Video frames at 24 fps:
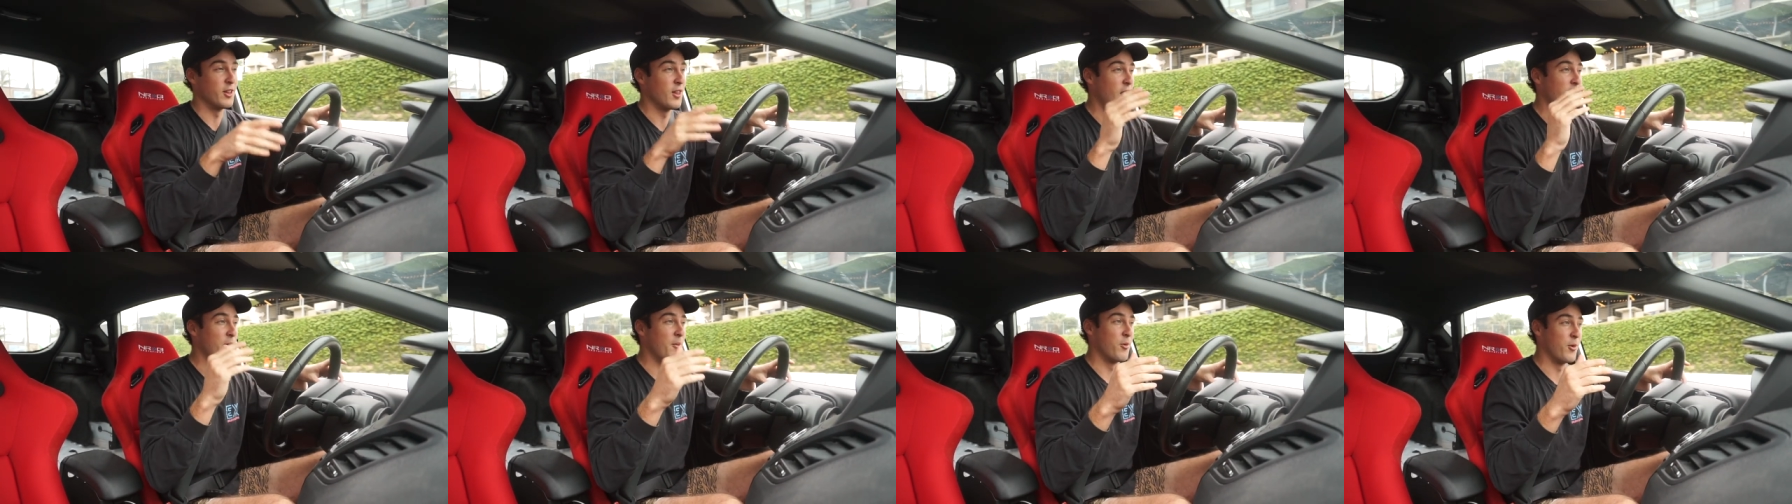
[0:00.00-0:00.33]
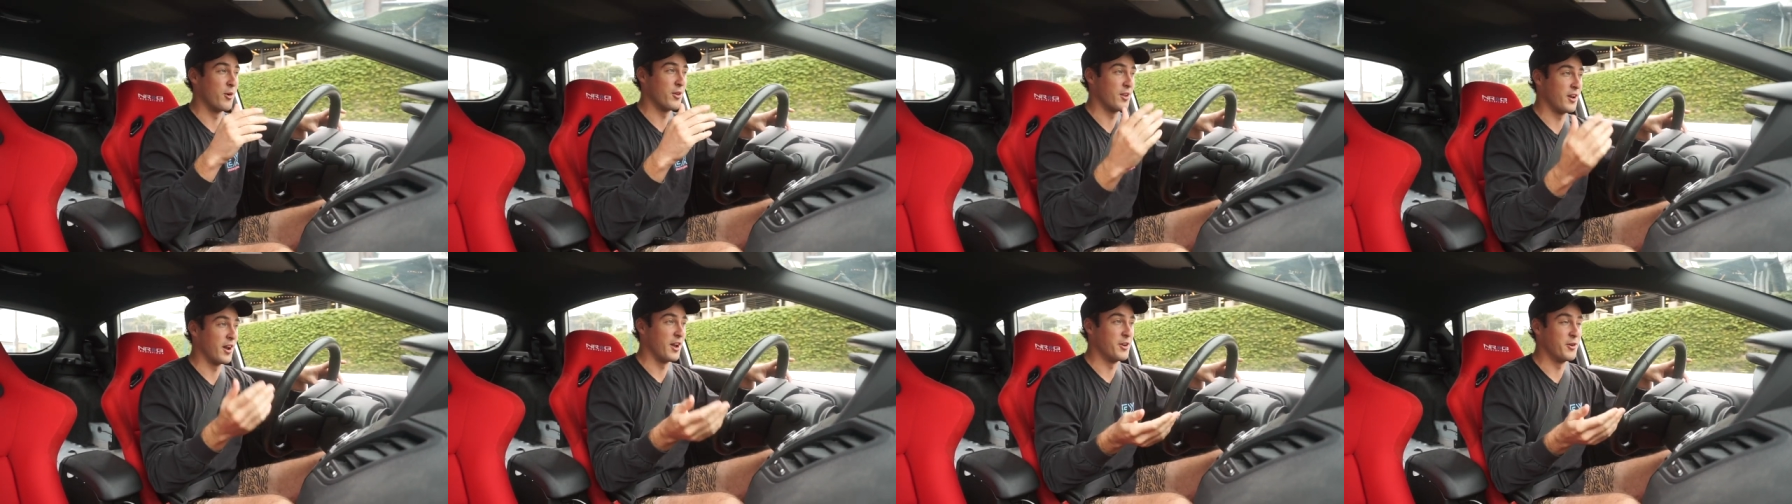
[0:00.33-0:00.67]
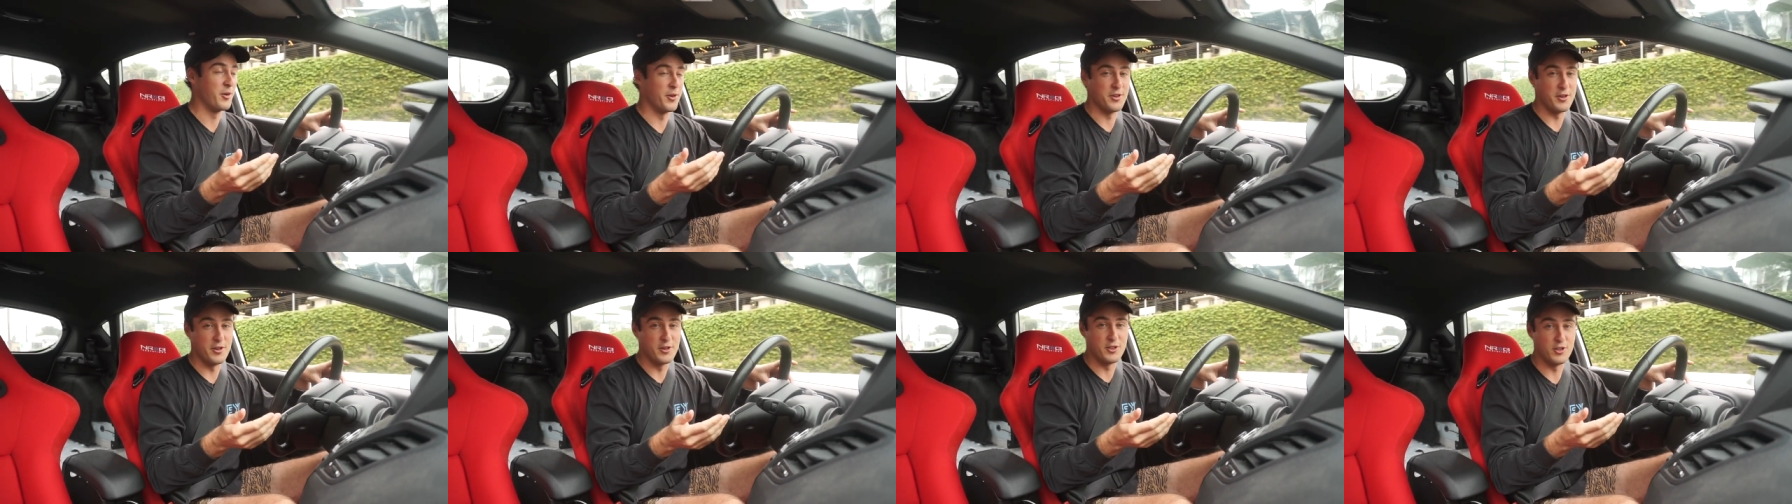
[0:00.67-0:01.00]
lot more than I
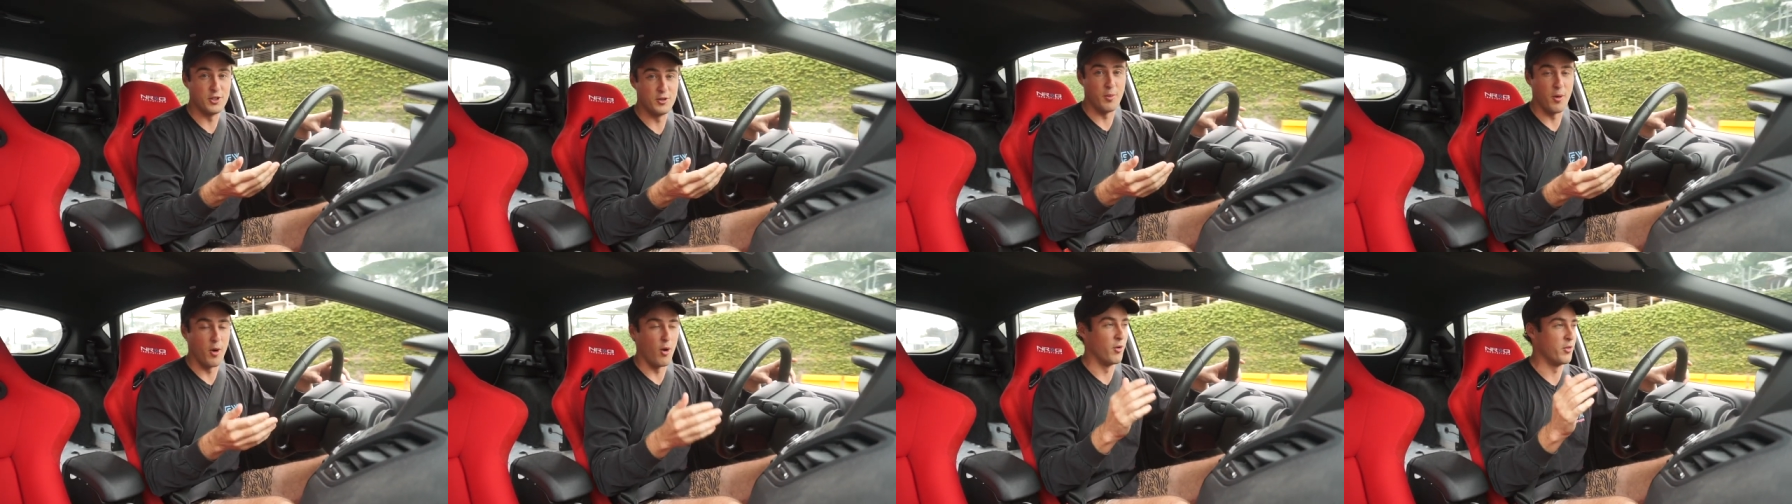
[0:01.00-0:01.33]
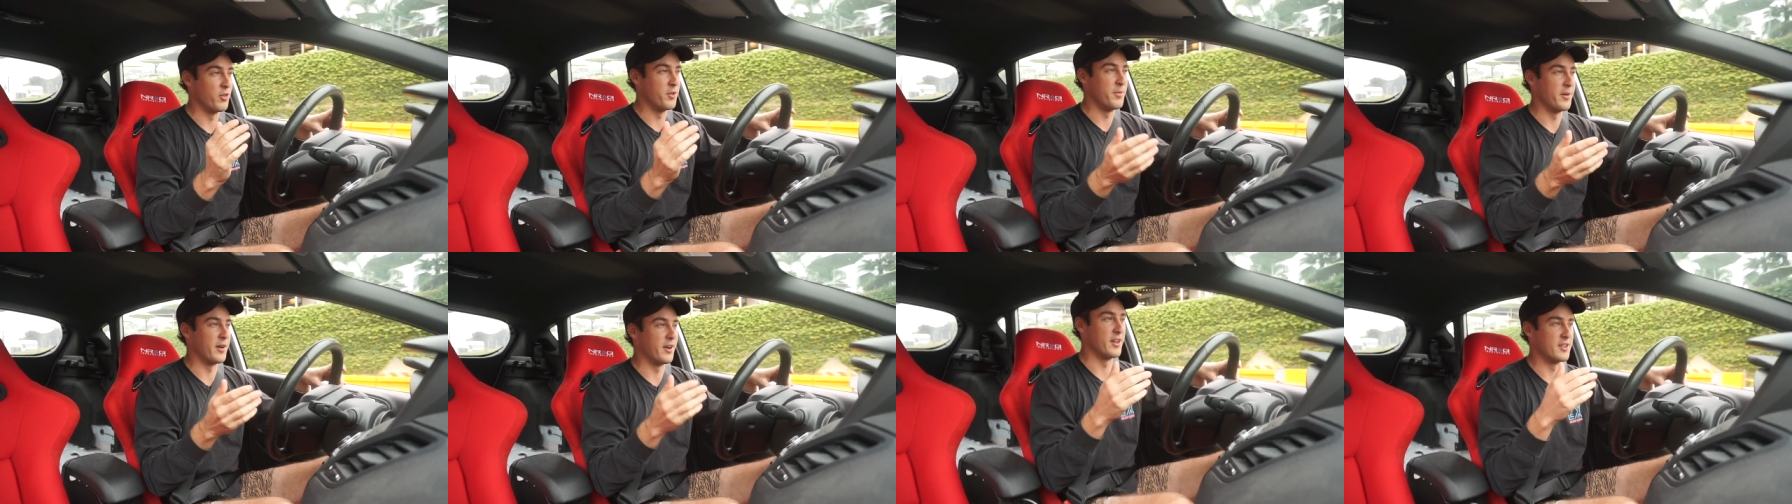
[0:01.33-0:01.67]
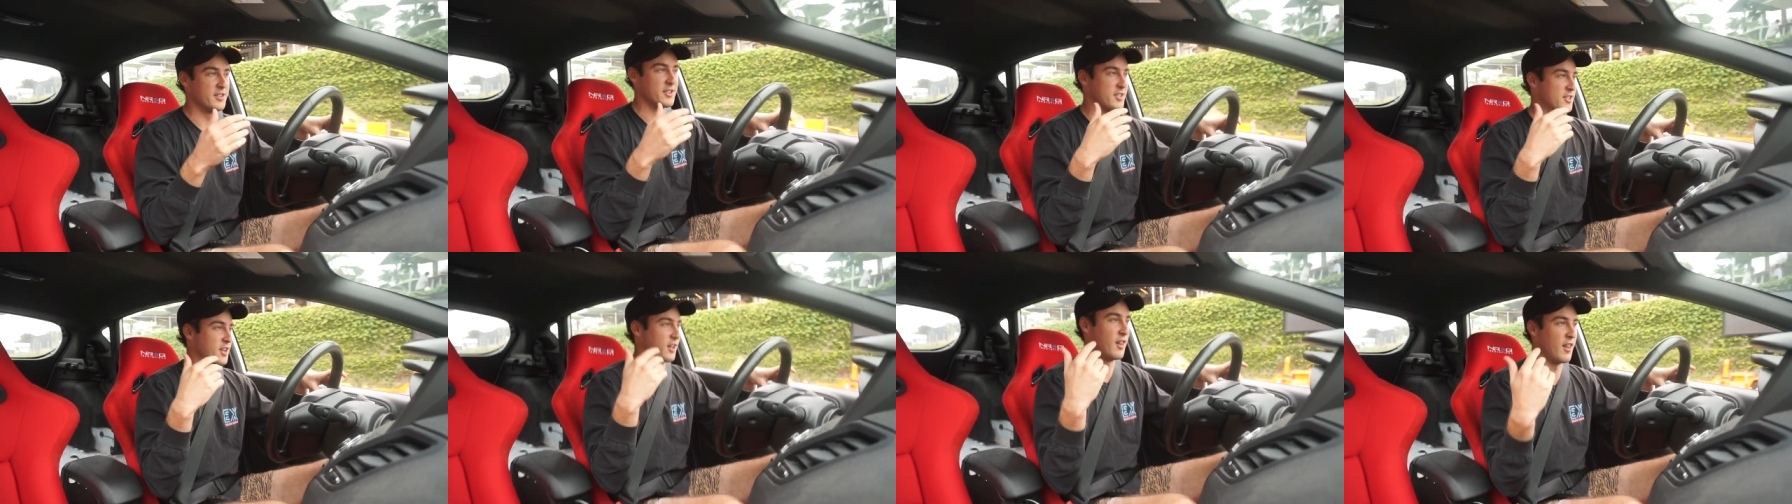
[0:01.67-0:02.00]
do on YouTube only
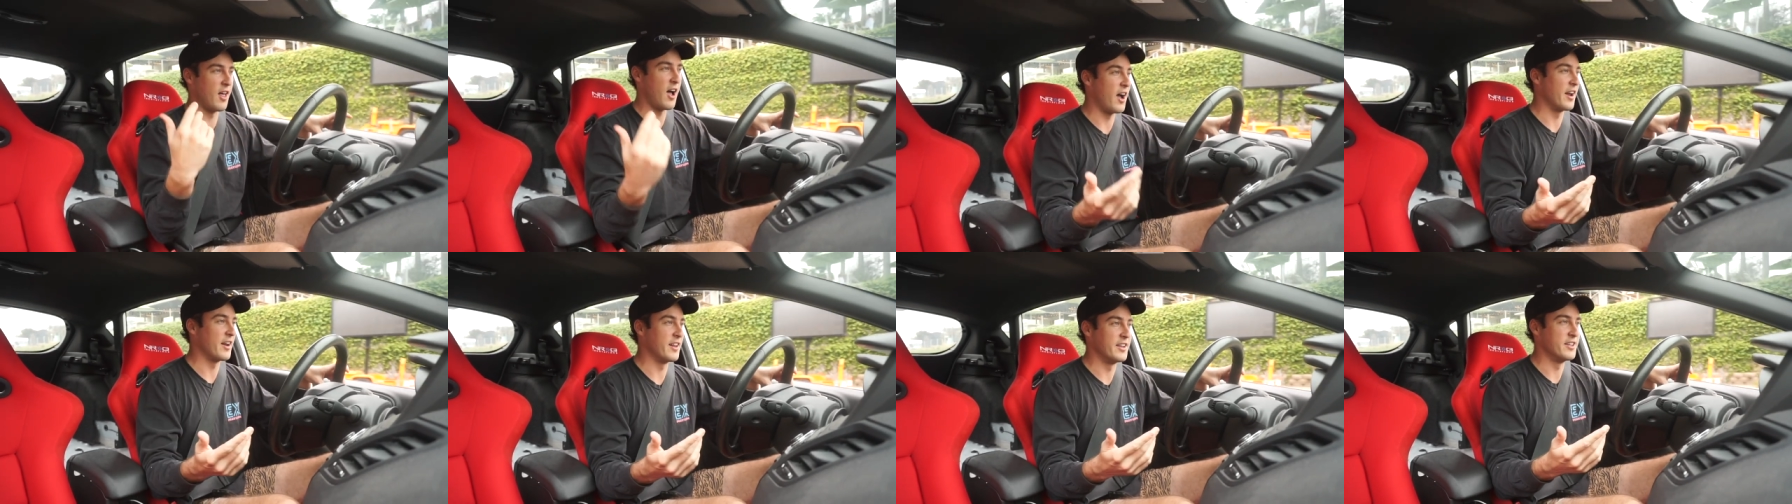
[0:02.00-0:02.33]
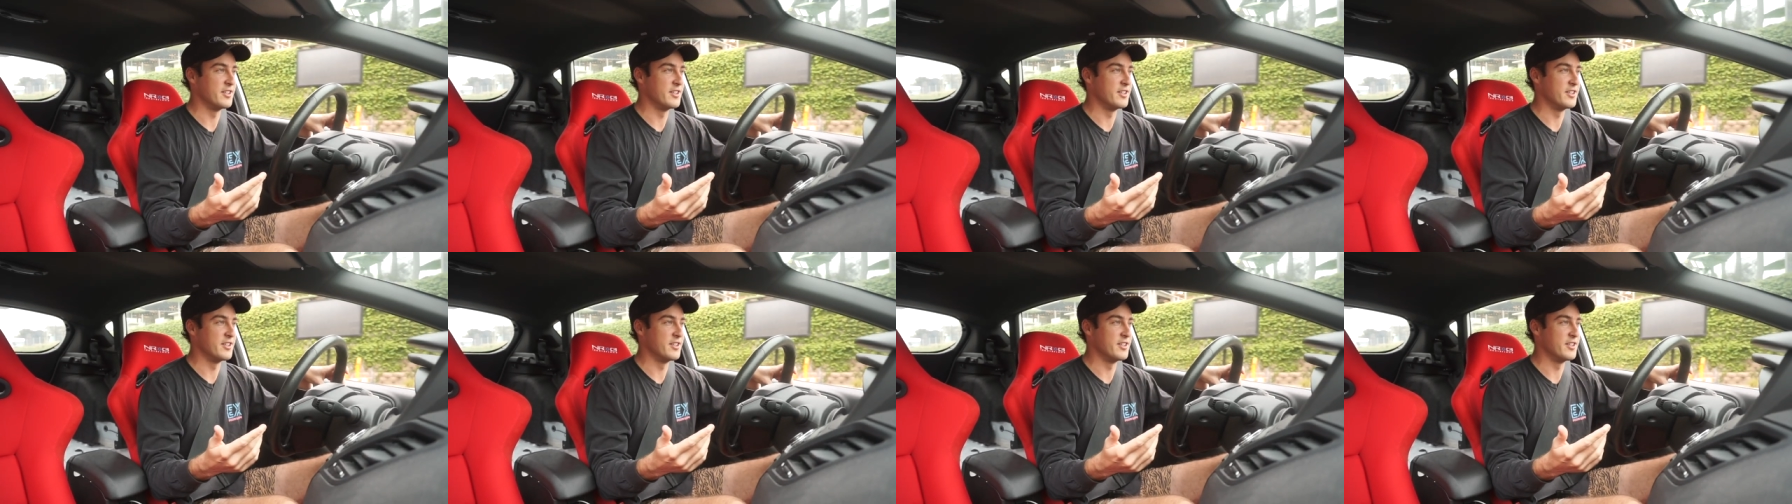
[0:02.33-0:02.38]
because it's a lot